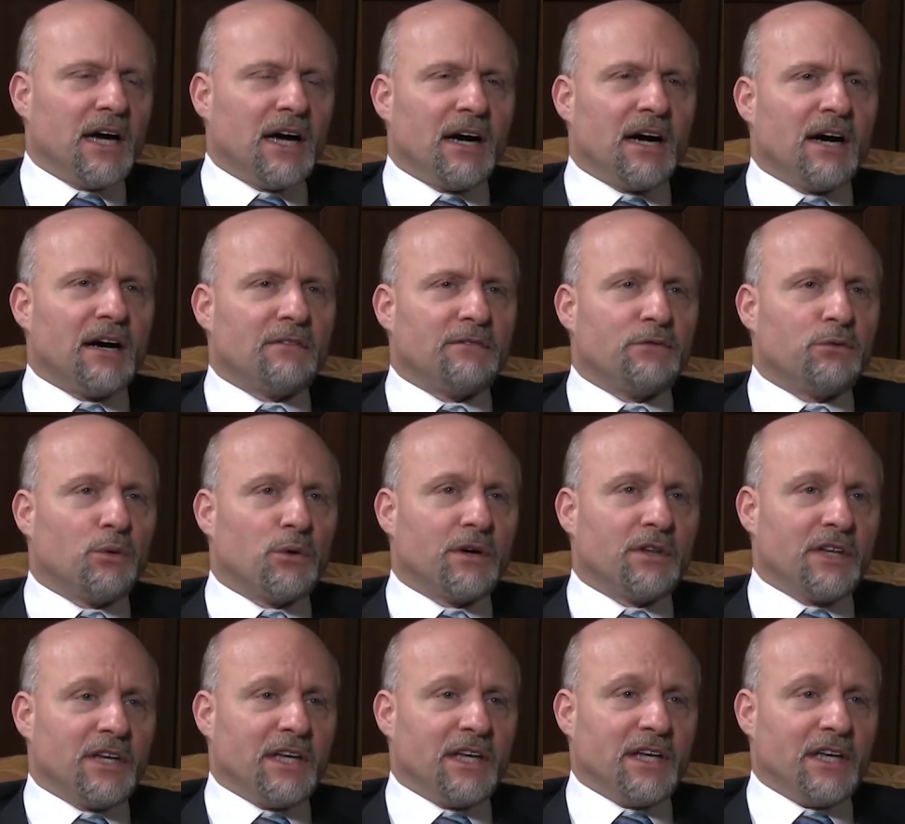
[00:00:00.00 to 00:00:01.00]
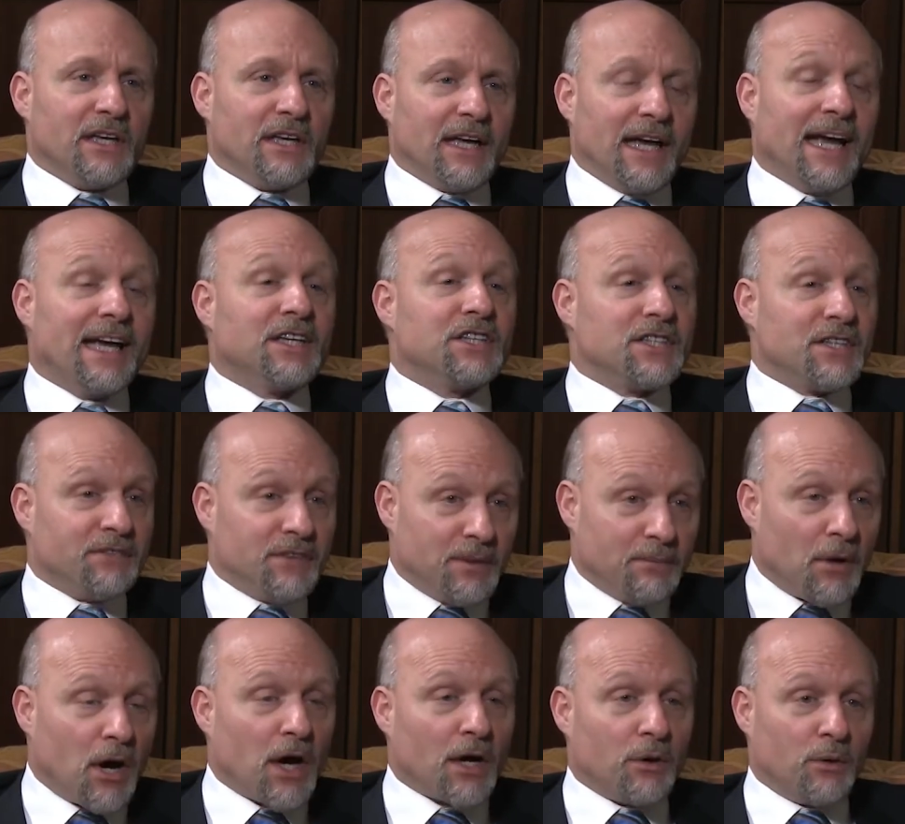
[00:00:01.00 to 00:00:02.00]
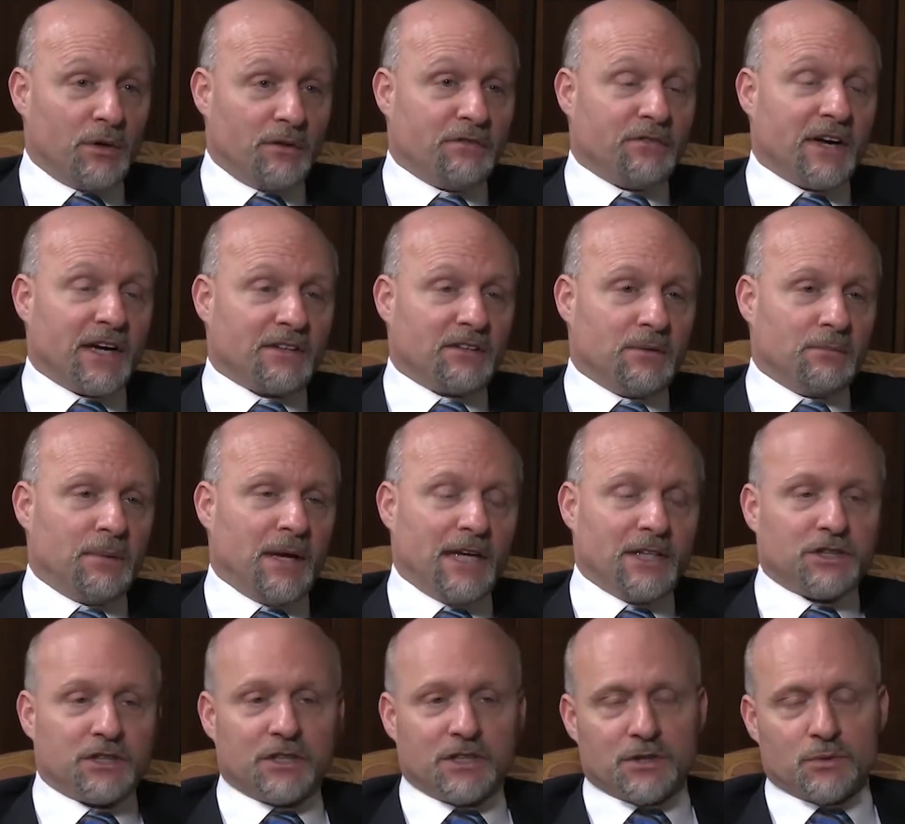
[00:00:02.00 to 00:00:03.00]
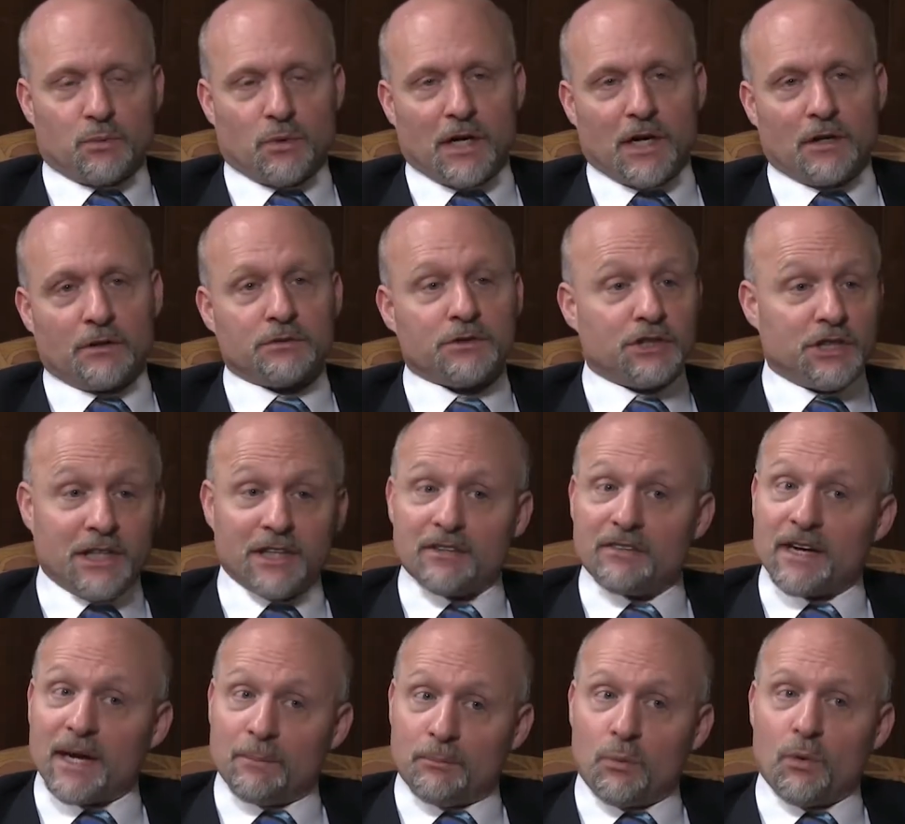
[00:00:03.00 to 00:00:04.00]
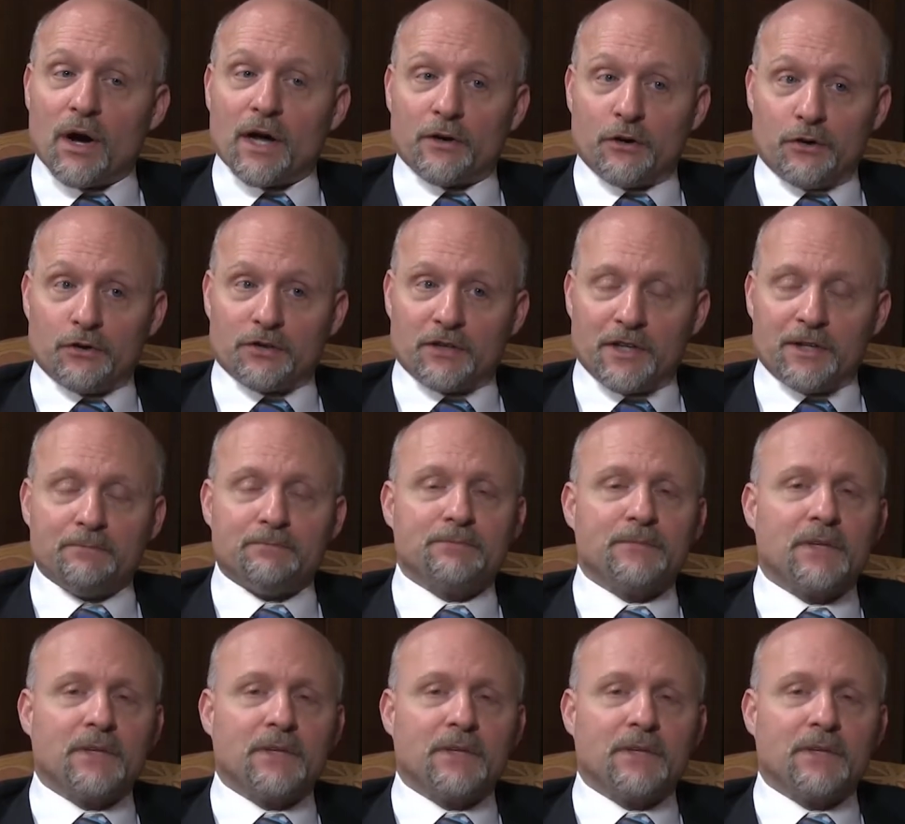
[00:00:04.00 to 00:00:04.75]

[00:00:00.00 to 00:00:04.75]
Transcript: uh, for the HCV mono-infected patient as well, genotype 1 only.